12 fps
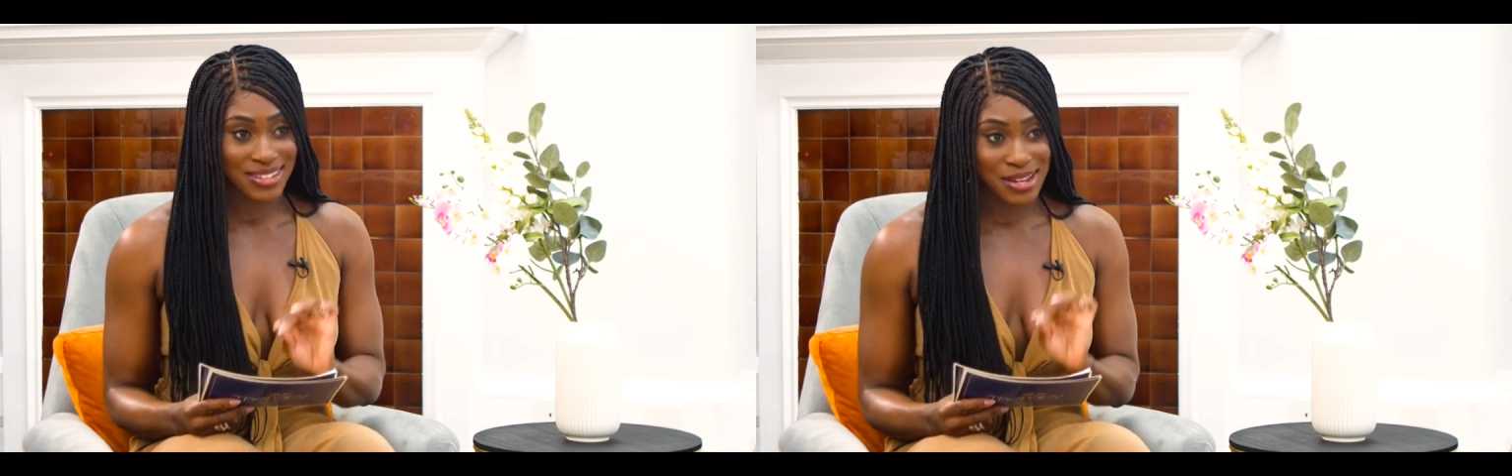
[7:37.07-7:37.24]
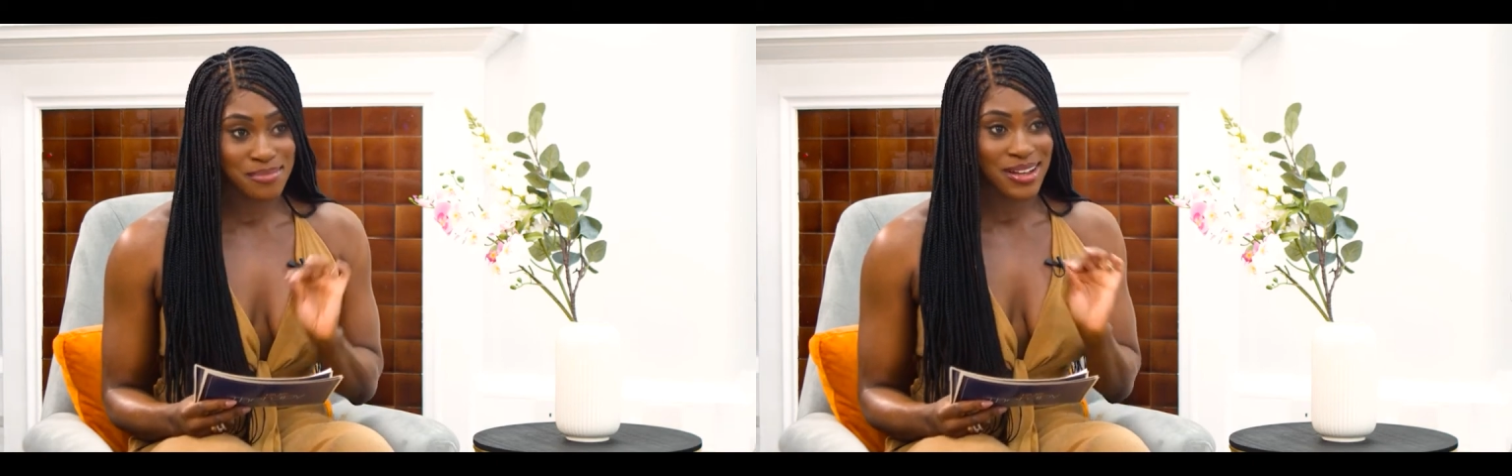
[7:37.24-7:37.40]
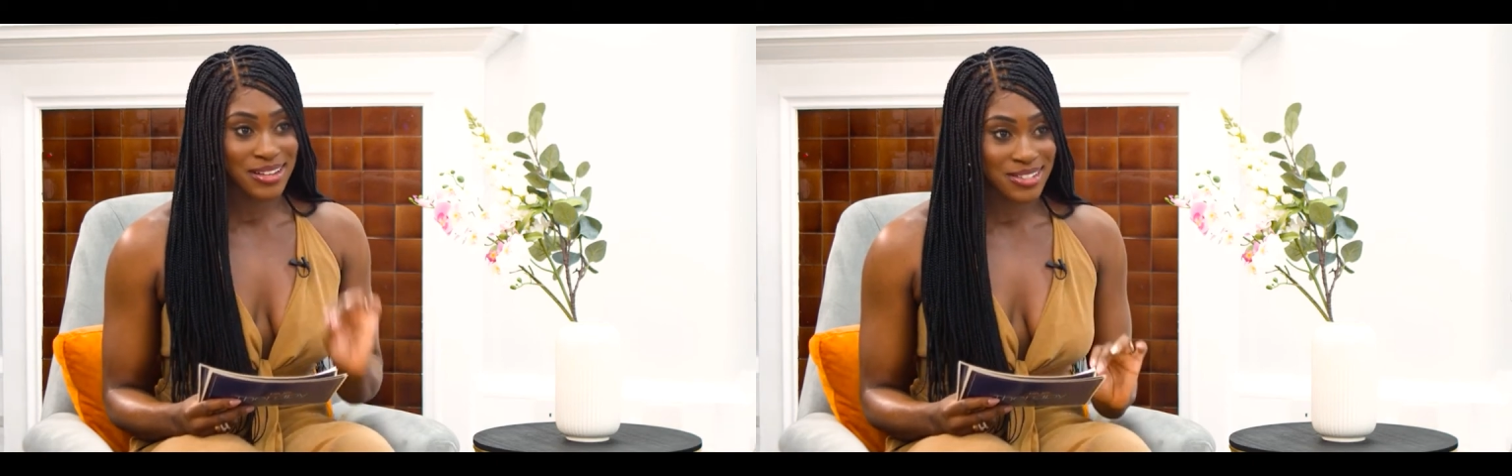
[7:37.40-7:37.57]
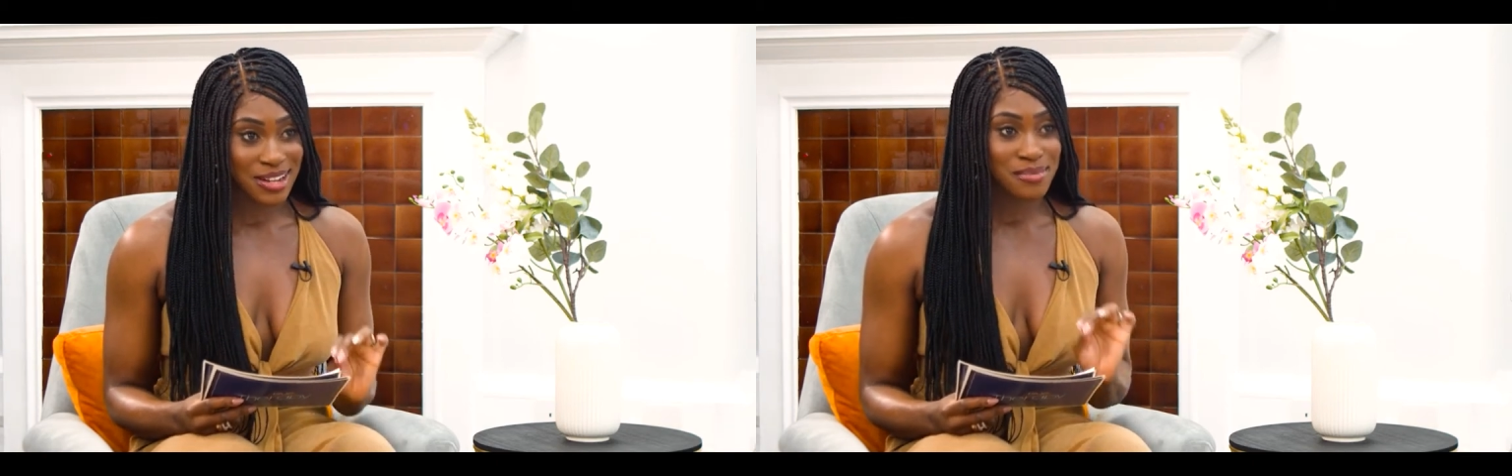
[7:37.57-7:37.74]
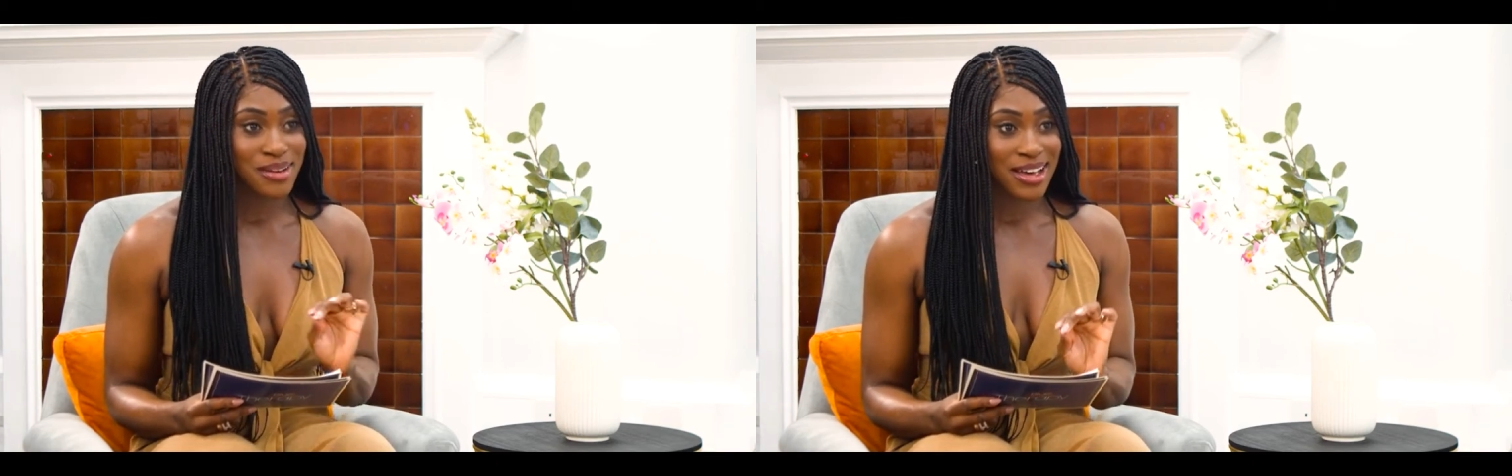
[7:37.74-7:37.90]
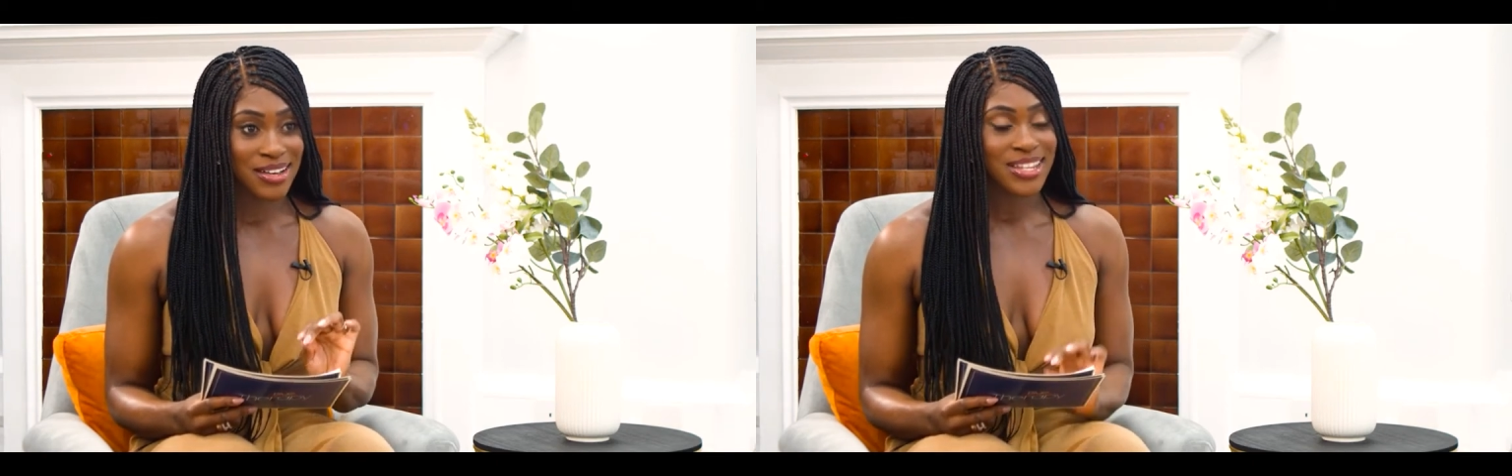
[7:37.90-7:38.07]
Clubhouse,
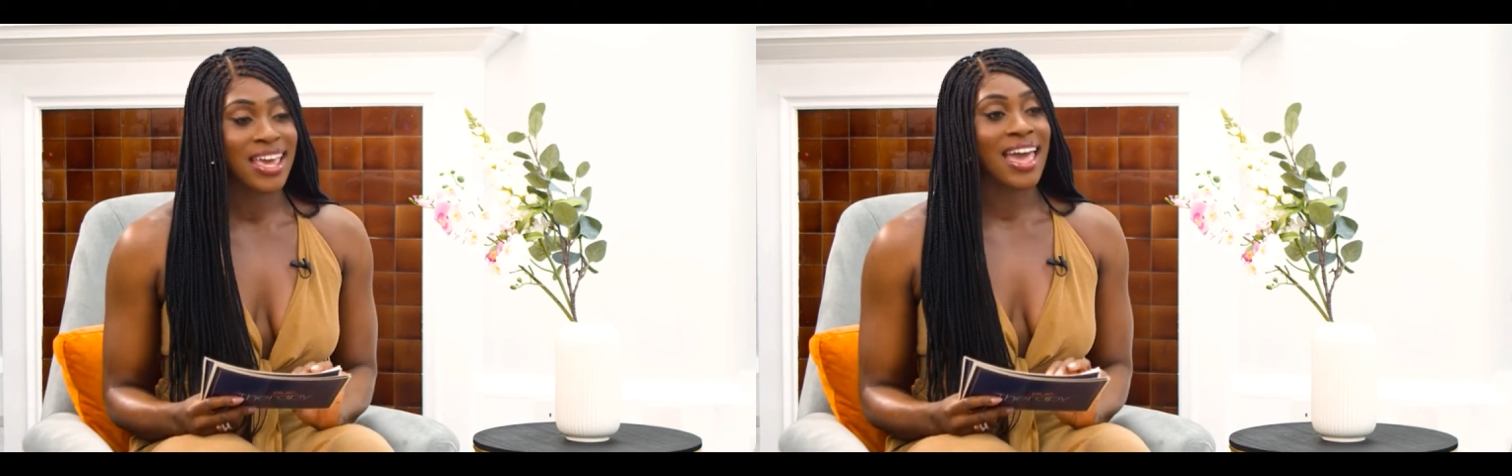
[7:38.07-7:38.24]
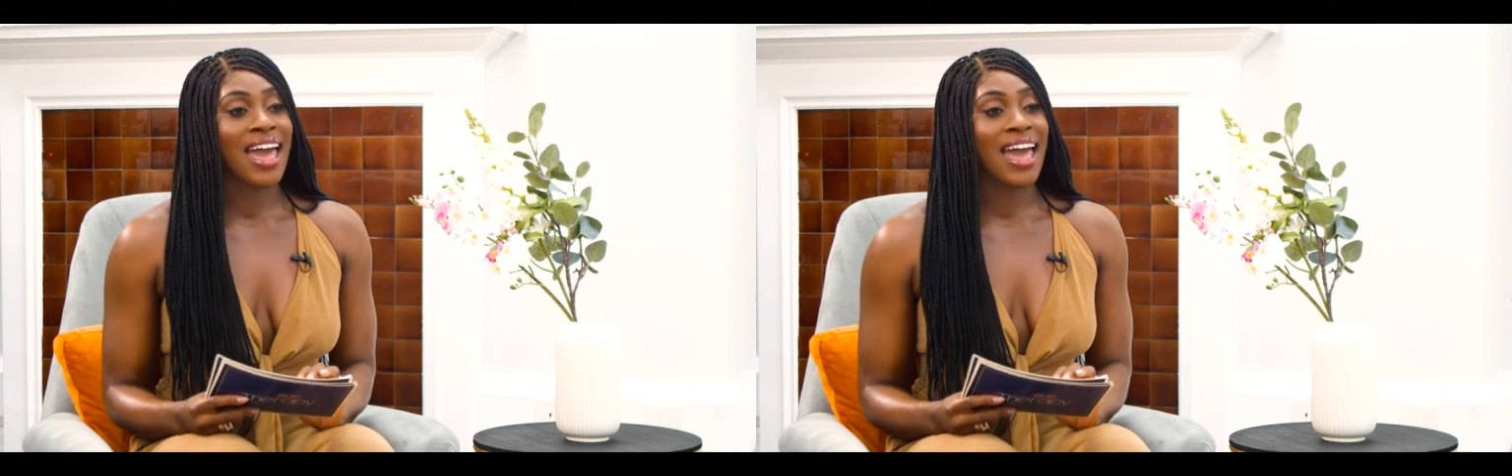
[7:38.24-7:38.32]
Clubhouse,